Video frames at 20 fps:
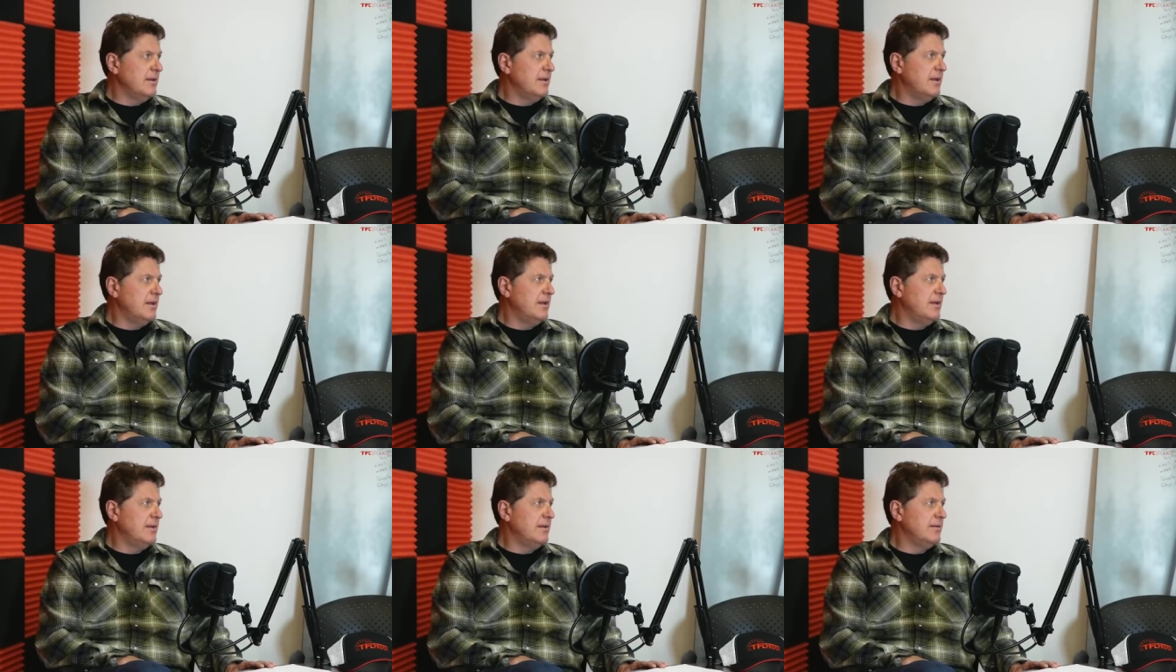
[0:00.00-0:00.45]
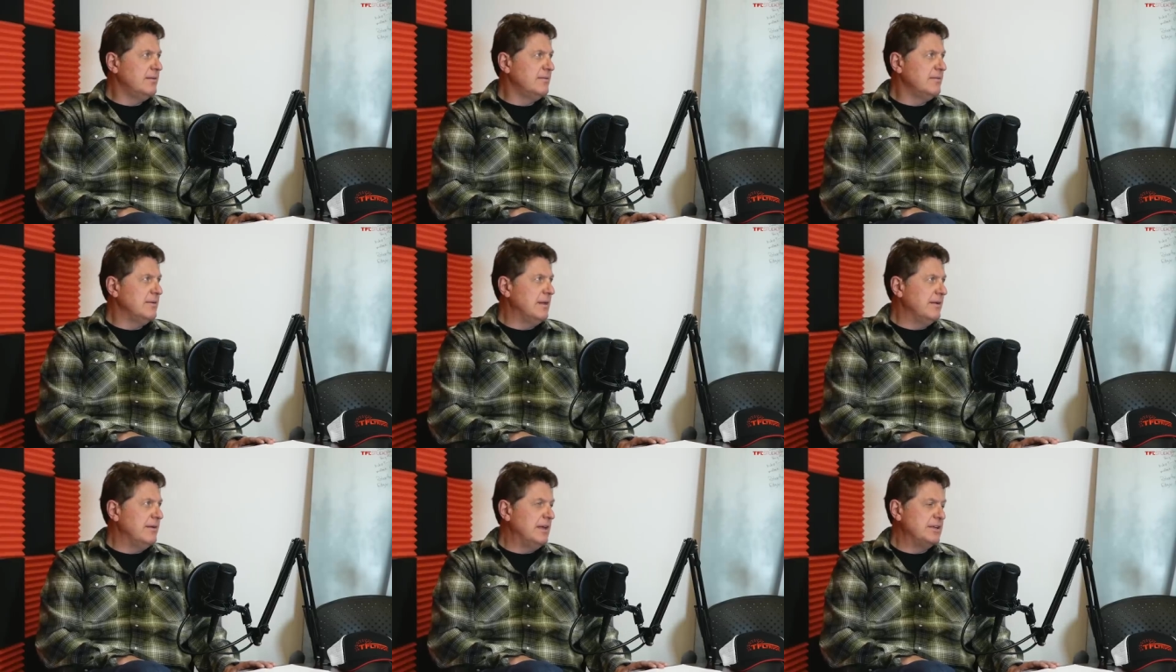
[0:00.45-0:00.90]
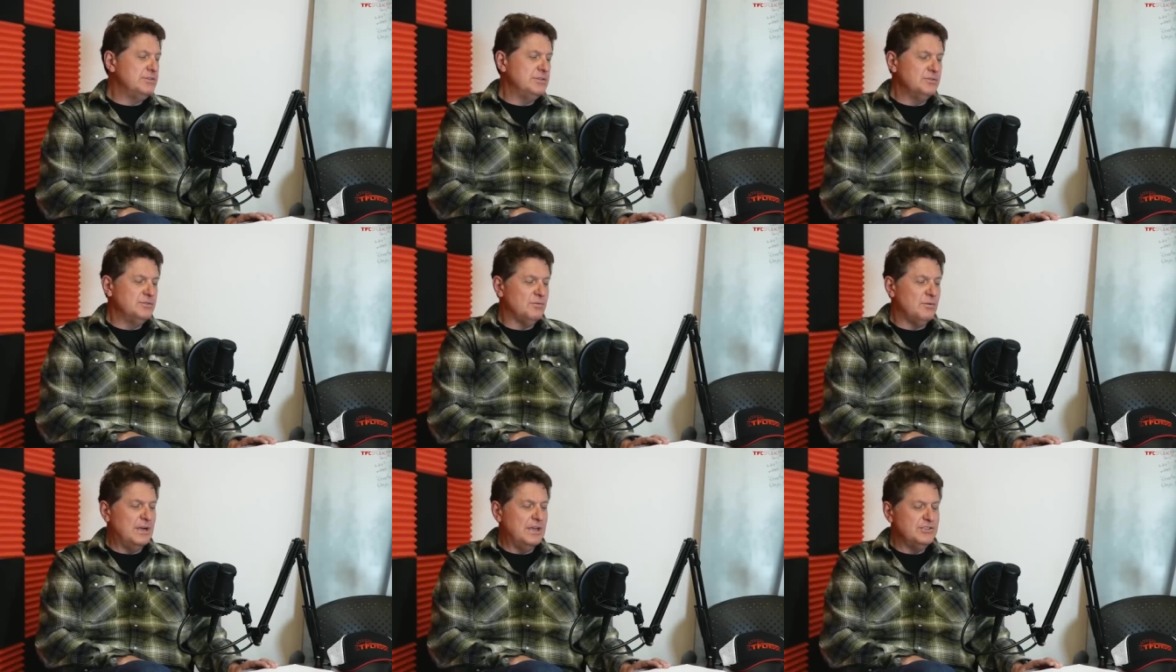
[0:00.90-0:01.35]
Uh, I
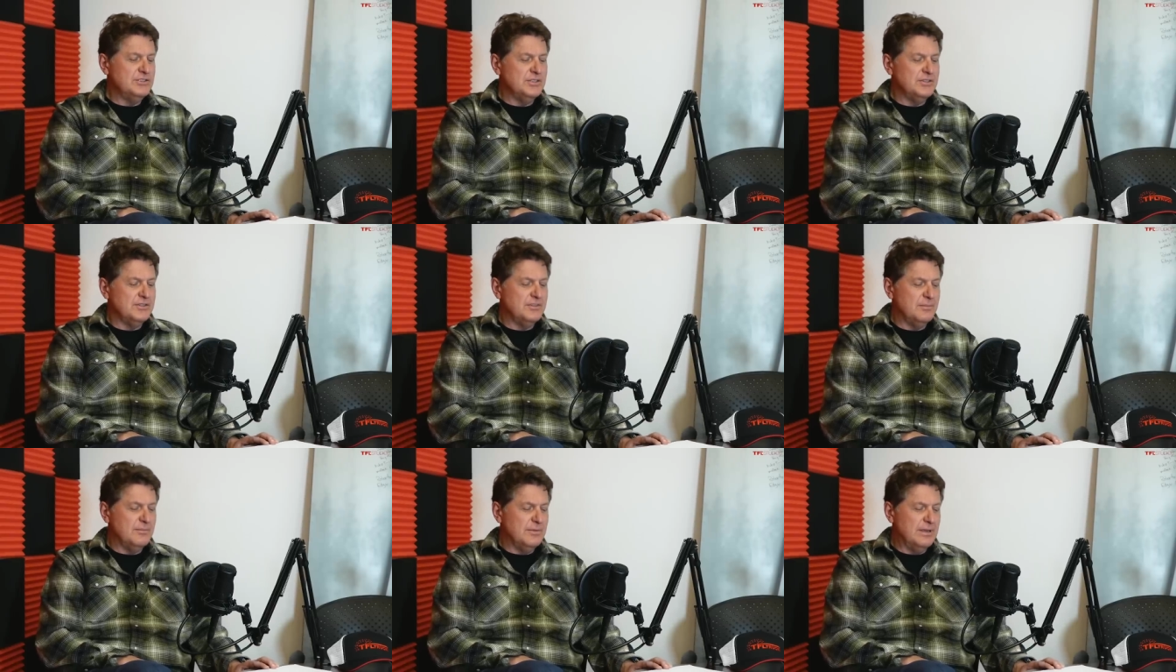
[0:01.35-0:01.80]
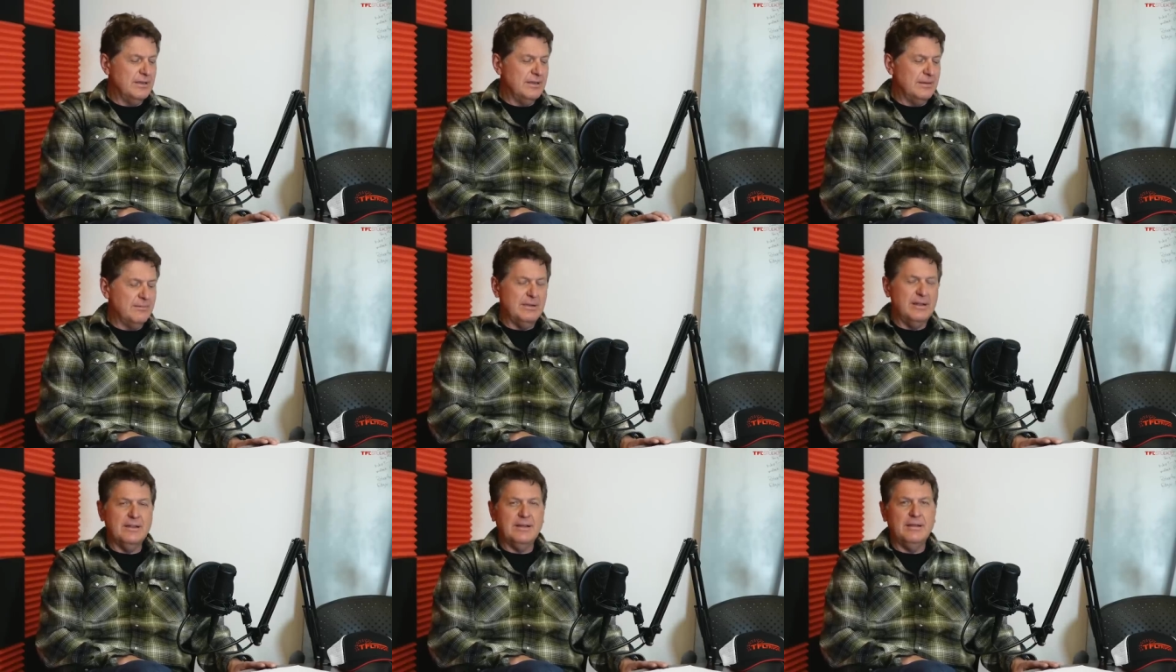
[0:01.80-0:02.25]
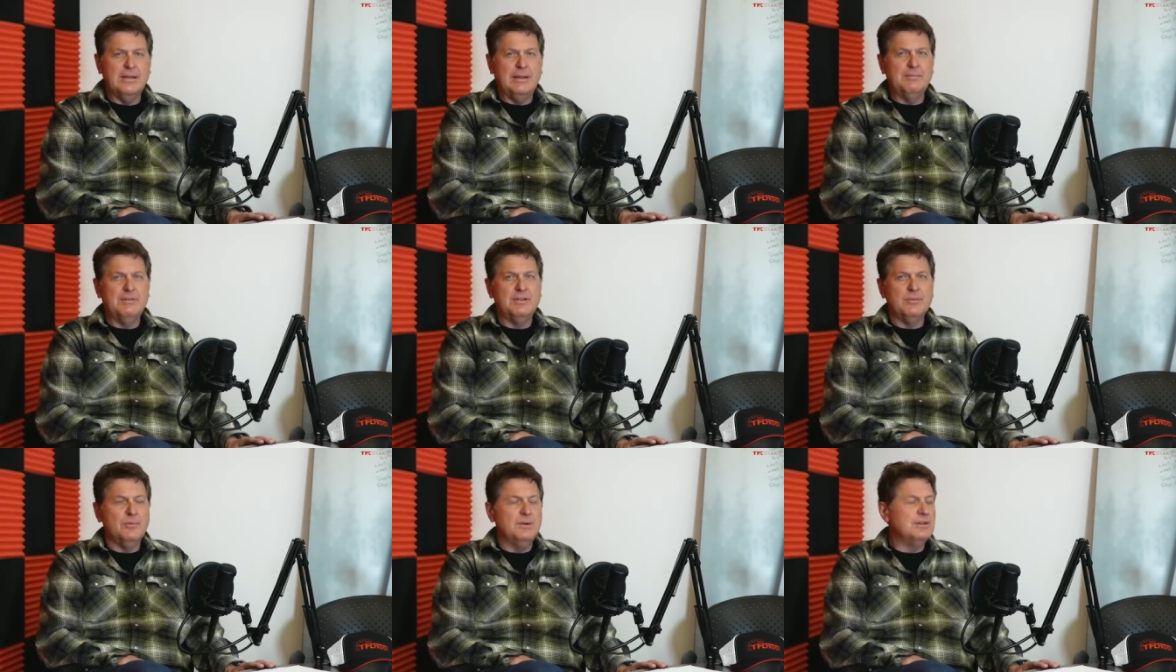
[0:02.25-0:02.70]
actually was watching some. I,
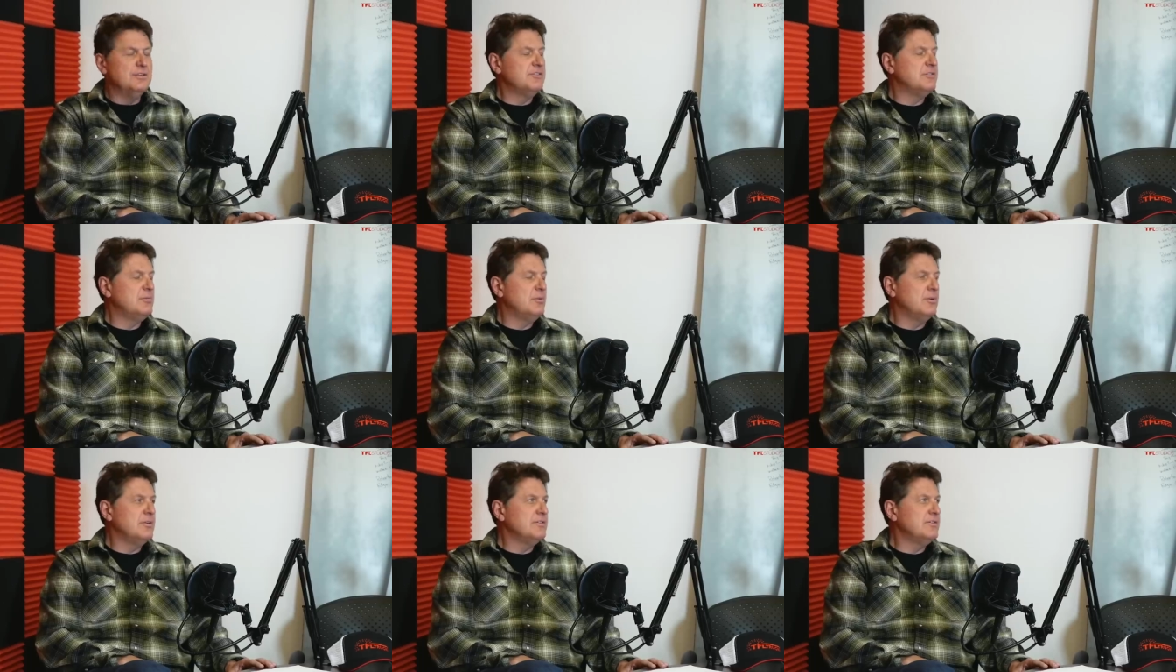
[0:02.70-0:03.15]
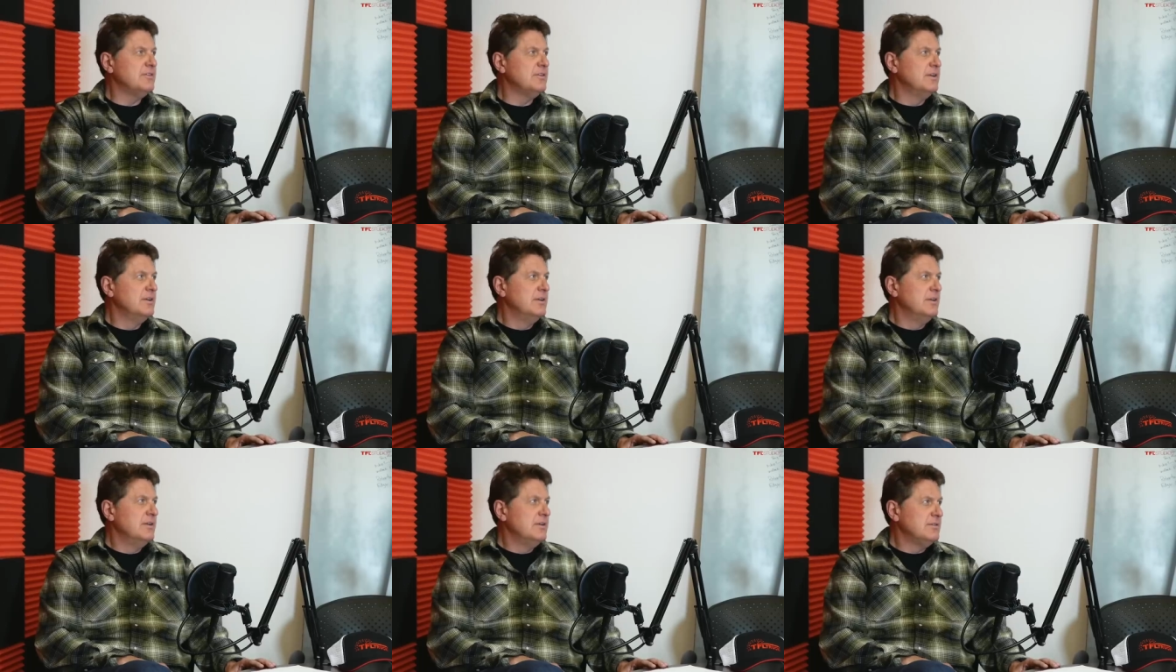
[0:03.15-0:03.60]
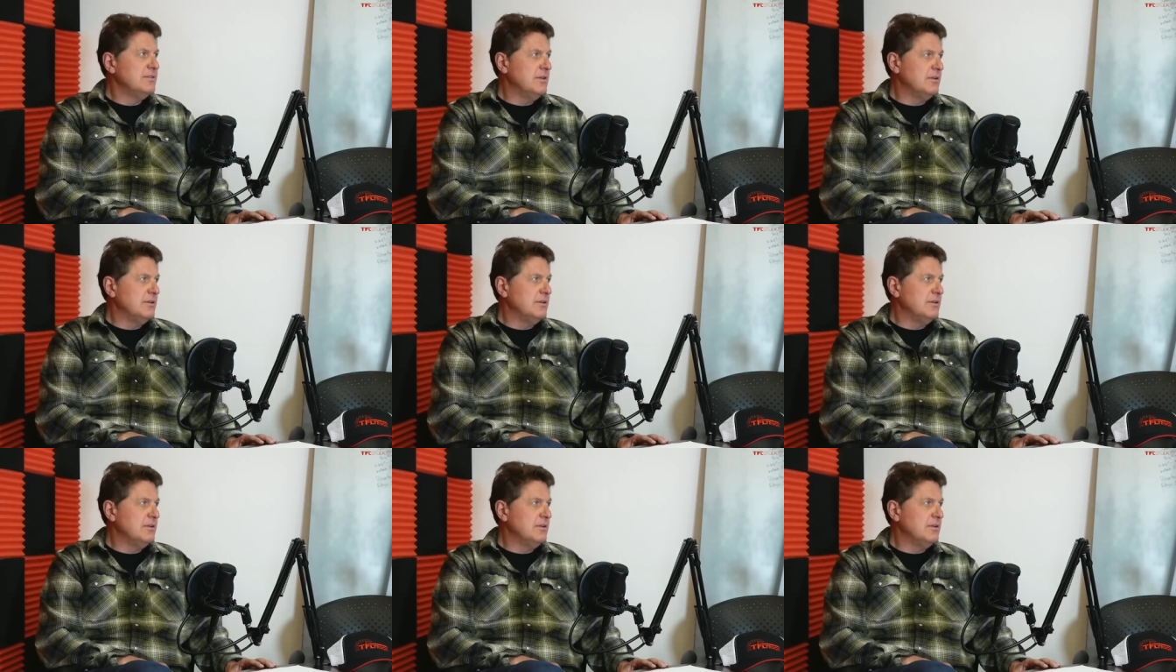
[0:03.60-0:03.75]
am into weird sports, mm-hmm.